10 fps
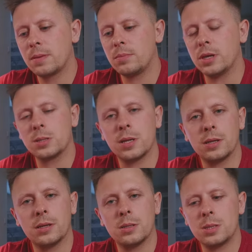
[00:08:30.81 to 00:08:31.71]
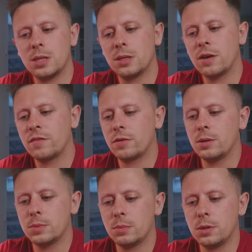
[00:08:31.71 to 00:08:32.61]
be excited to see that
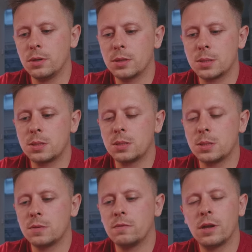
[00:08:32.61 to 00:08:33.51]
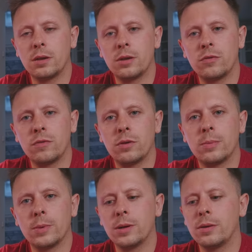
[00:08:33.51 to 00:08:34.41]
frame, to be honest. It's a very nice
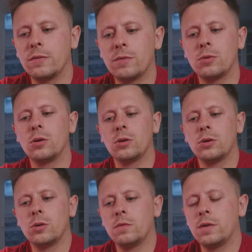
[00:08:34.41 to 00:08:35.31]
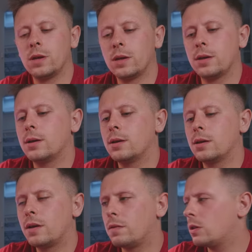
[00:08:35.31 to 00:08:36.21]
frame. If you've not heard of it,
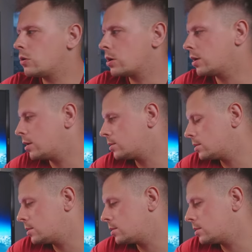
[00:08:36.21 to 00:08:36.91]
have a look at